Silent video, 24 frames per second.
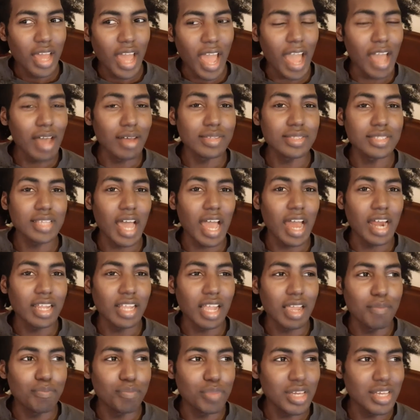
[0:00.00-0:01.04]
outside of
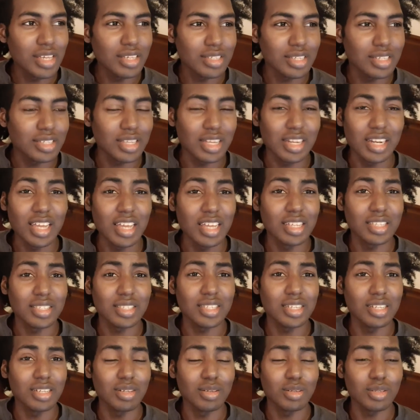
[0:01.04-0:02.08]
their business and then
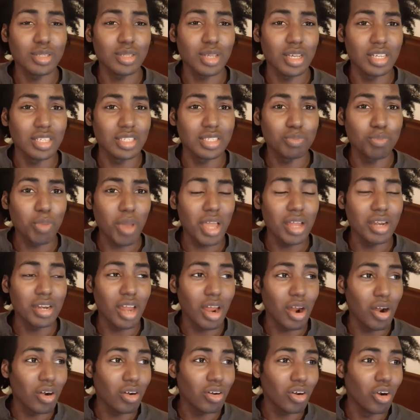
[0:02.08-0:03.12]
still expect
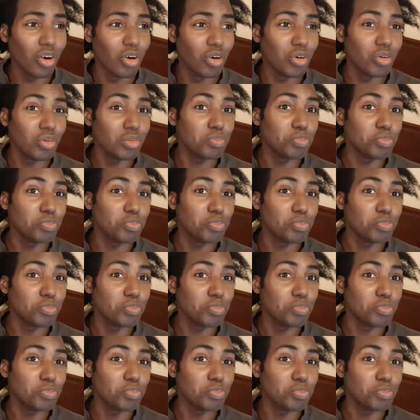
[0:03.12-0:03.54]
darn gone